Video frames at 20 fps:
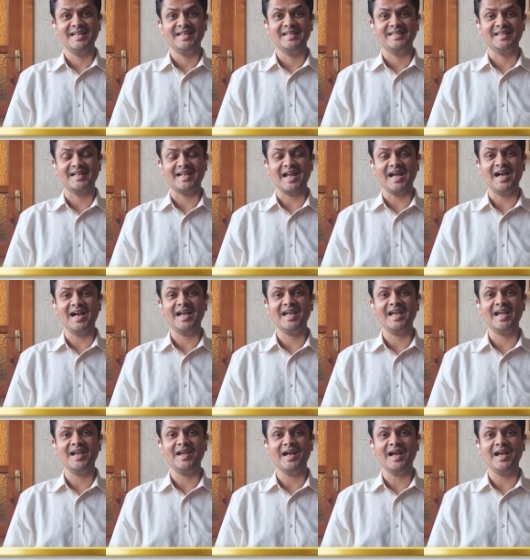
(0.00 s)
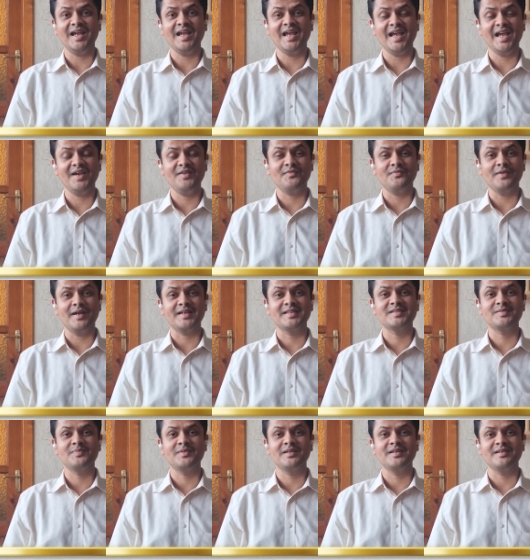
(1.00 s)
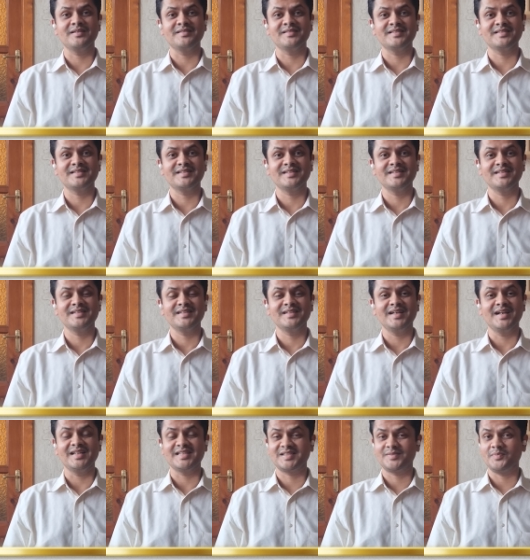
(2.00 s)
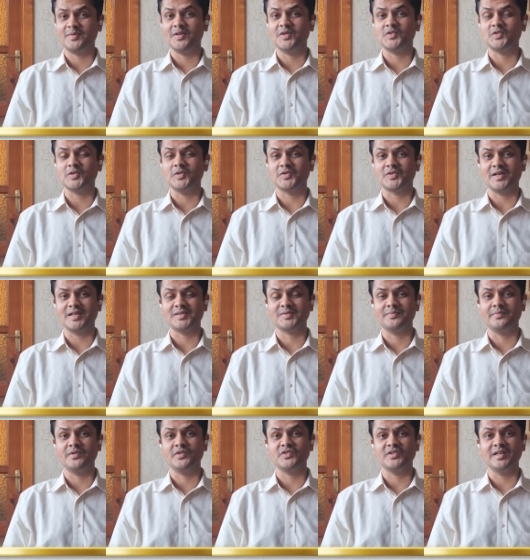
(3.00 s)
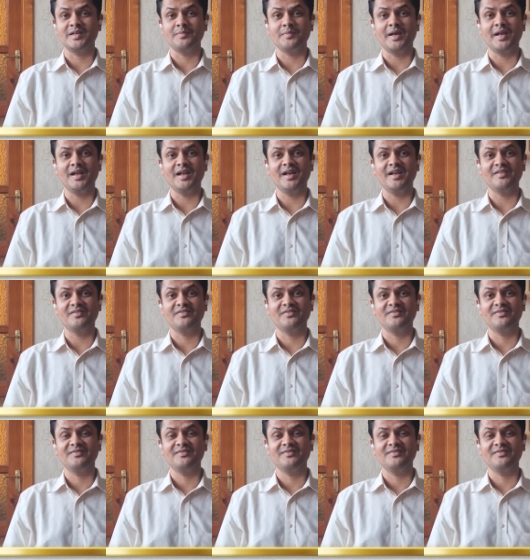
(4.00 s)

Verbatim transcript: that I I have experienced a spiritual transformation in my life